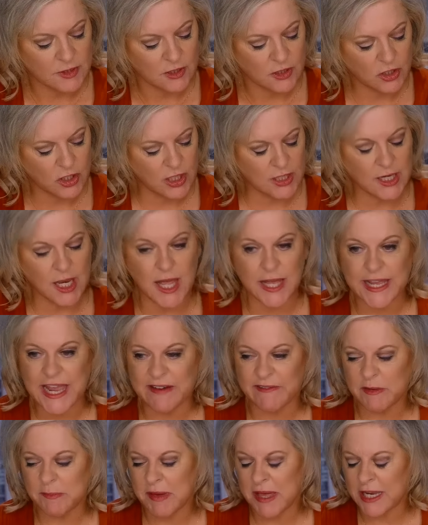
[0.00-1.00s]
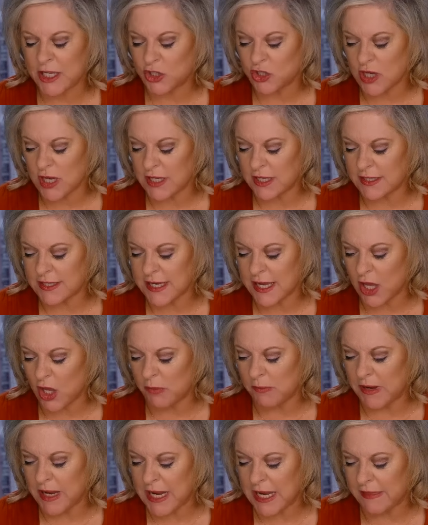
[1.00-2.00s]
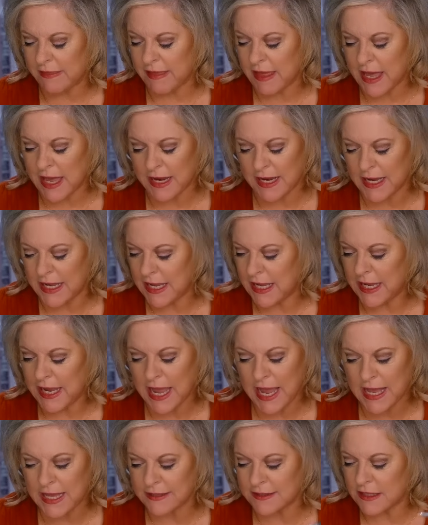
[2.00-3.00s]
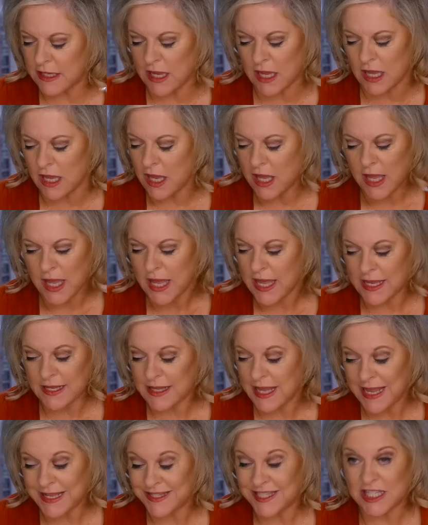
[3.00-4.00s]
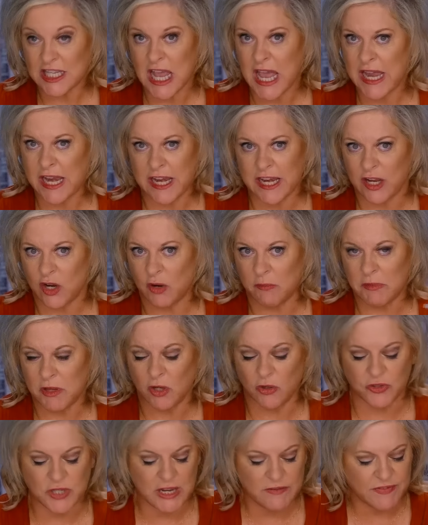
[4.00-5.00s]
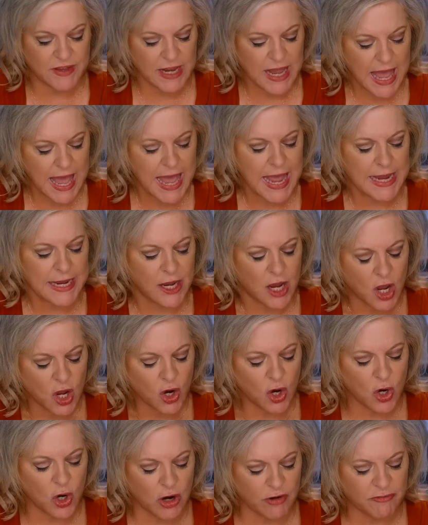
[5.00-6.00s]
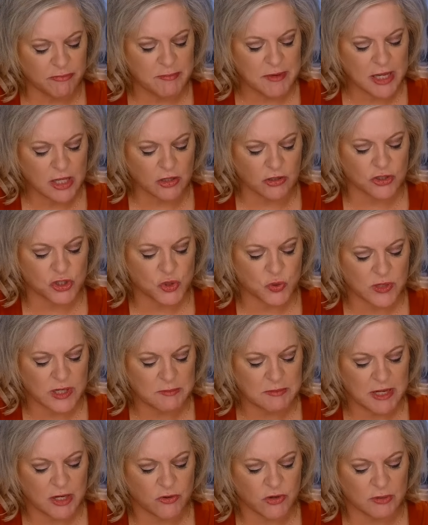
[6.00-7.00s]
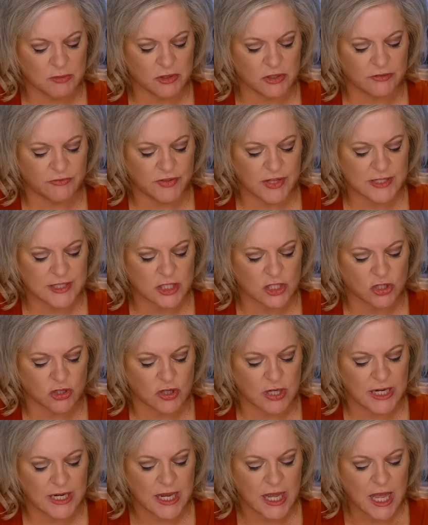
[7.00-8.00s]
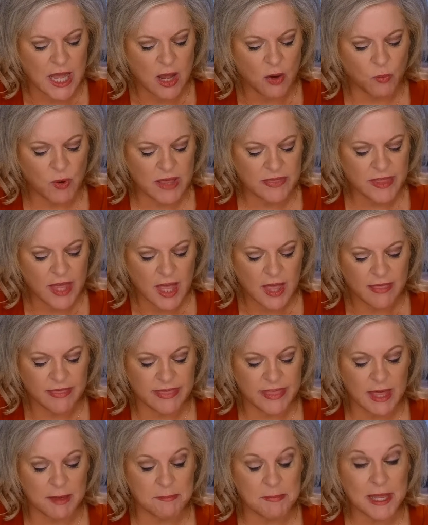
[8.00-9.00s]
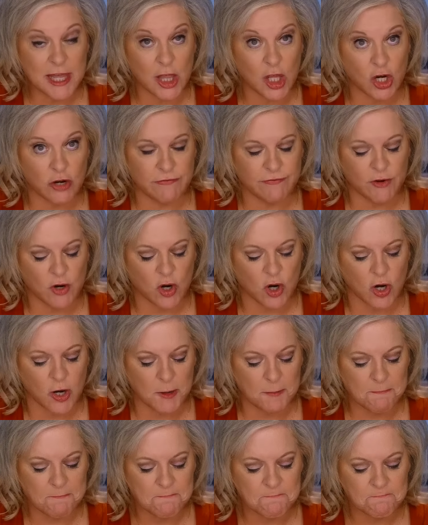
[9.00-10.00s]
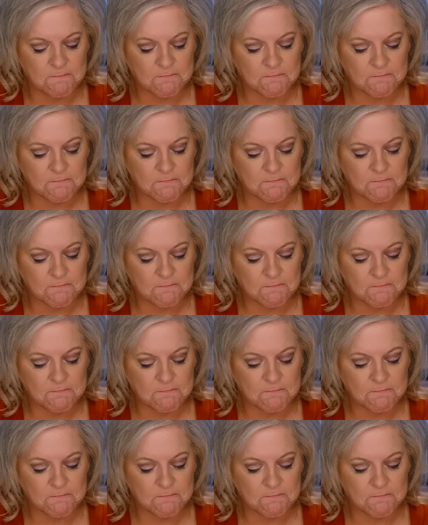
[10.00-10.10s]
Good luck, everybody, trying to tell me that he has insanity or mental defect. Hey, Irv Miller joining me, criminal defense attorney with the Miller Firm.